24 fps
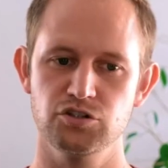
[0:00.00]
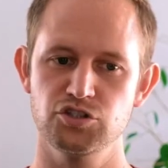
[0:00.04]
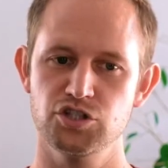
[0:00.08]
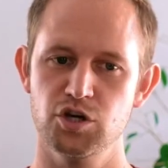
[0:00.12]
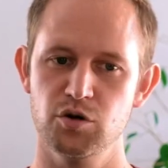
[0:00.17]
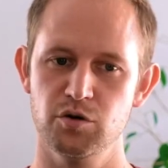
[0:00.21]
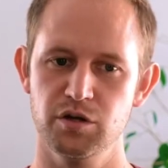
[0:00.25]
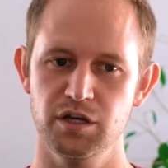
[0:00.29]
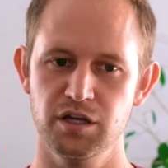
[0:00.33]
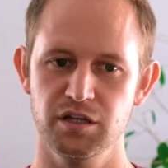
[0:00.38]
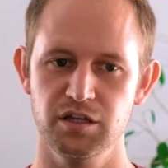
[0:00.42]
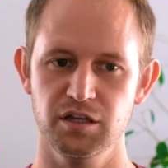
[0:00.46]

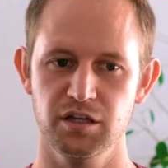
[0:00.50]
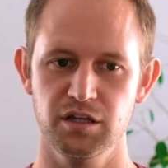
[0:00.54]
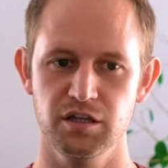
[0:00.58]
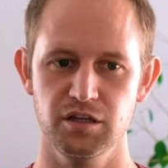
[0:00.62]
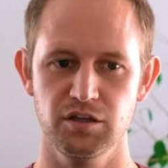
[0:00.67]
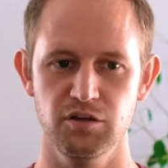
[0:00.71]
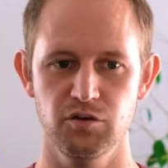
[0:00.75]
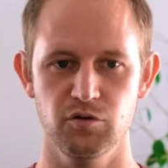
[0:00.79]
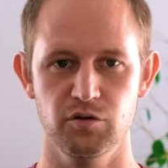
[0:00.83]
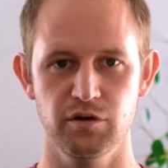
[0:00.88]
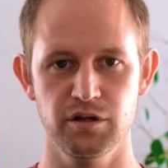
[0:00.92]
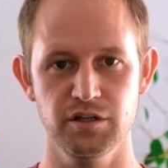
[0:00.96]
choking
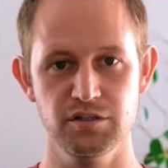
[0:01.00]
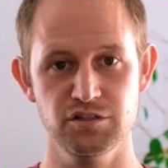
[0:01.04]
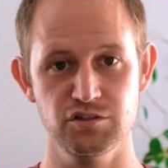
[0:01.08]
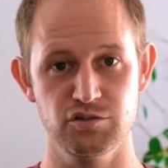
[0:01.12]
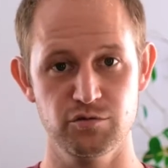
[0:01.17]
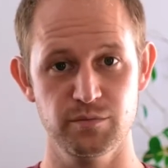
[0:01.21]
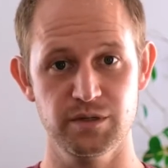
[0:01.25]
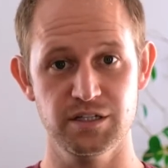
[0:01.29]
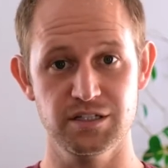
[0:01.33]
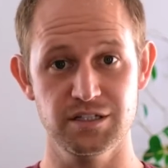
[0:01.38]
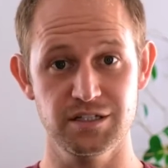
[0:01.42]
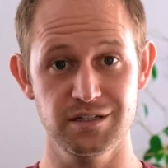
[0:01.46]
your
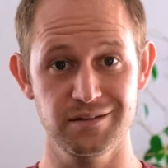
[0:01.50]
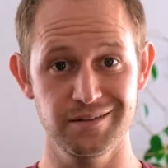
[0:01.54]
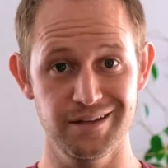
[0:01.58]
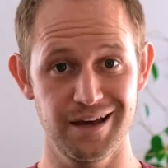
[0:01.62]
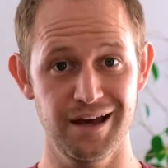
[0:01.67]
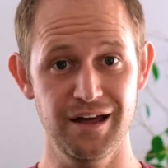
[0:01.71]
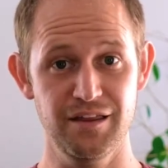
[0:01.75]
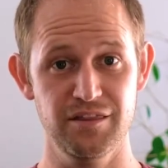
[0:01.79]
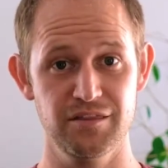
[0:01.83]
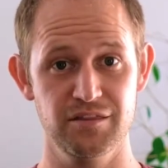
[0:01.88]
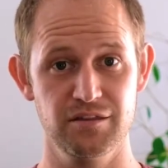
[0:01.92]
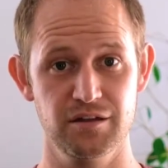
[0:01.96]
instrument to
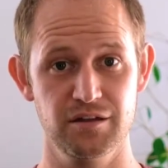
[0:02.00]
death,